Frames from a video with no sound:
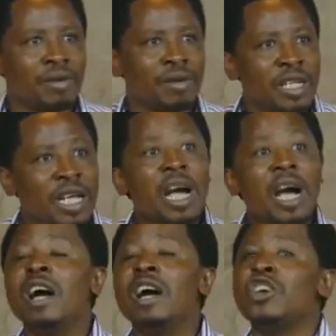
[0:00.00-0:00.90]

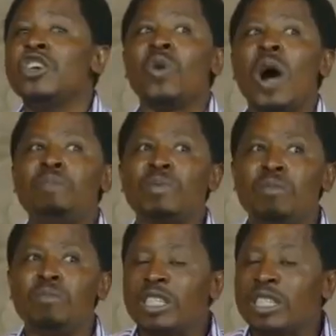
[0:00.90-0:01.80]
There you are
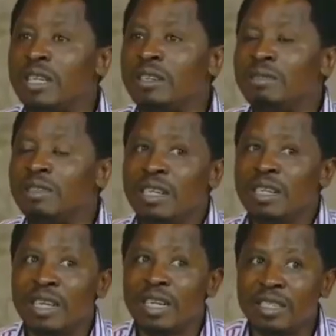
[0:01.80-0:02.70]
promoting
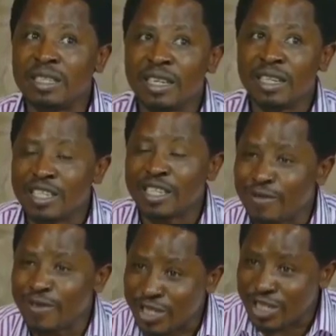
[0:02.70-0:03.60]
this
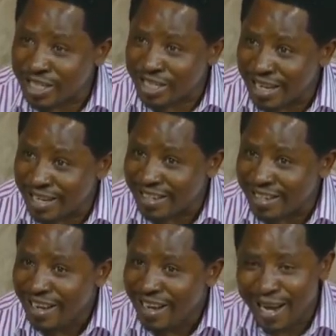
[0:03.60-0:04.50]
TV station.
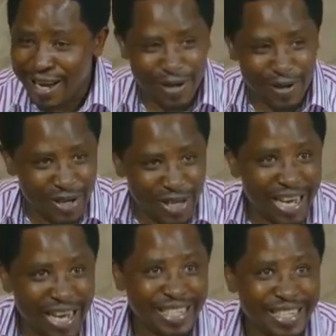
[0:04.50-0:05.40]
Hallelujah.
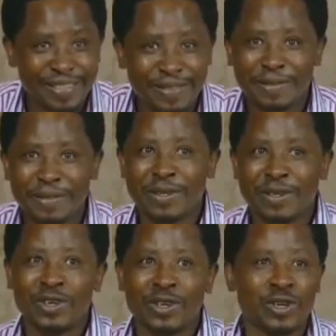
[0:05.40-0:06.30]

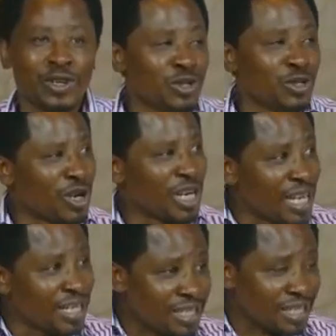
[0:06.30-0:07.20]
So
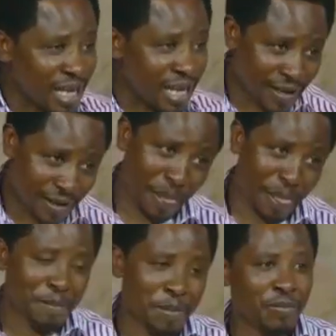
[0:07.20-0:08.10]
next year,
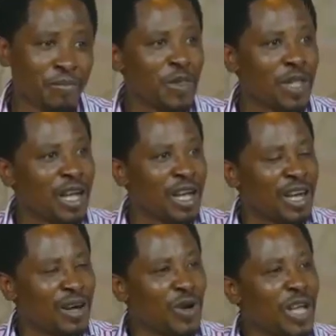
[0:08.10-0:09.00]

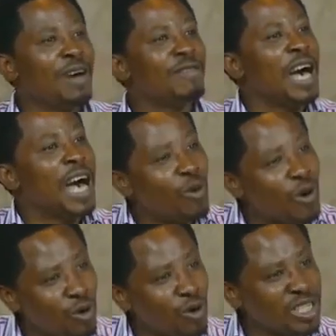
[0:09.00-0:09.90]
we have our
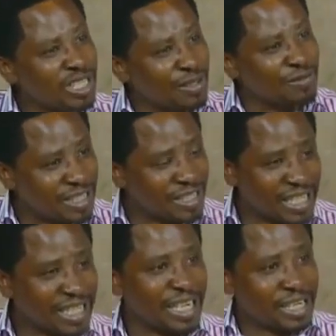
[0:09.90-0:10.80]
own TV
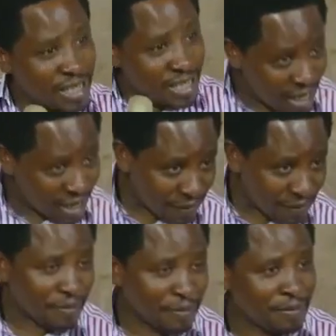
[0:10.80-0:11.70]
station here,
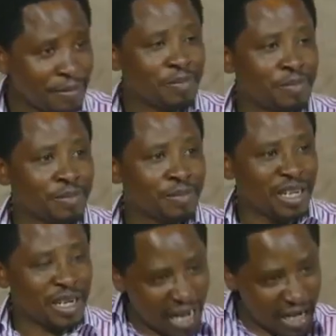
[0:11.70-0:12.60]

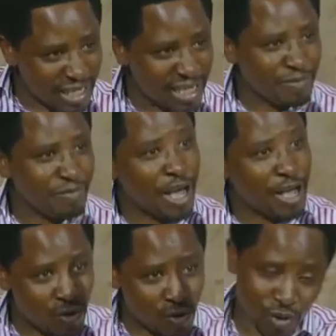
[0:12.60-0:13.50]
running by you.